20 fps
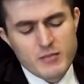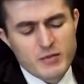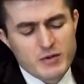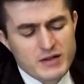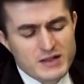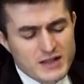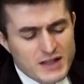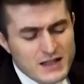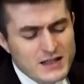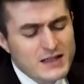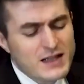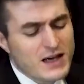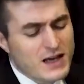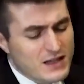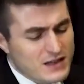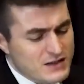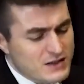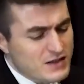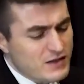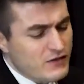but then
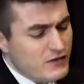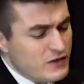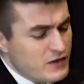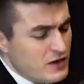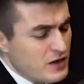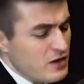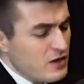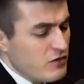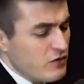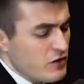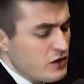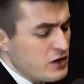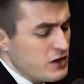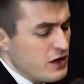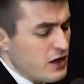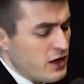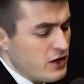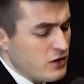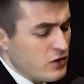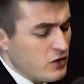yes, if it didn't
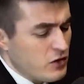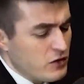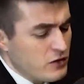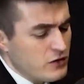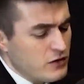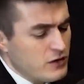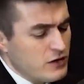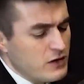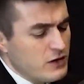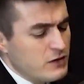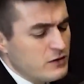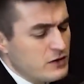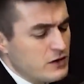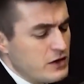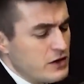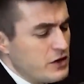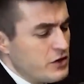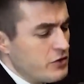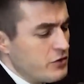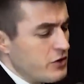originate on Earth,
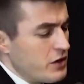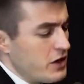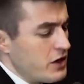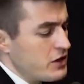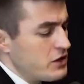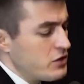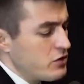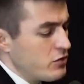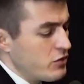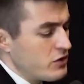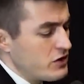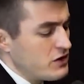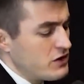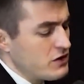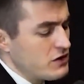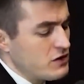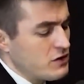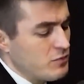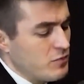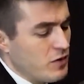then your
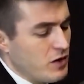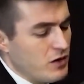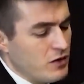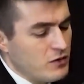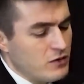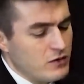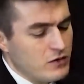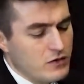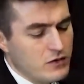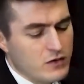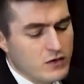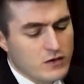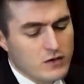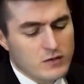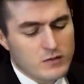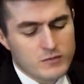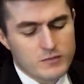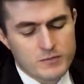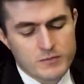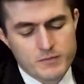intuitions about
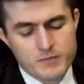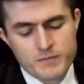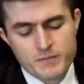the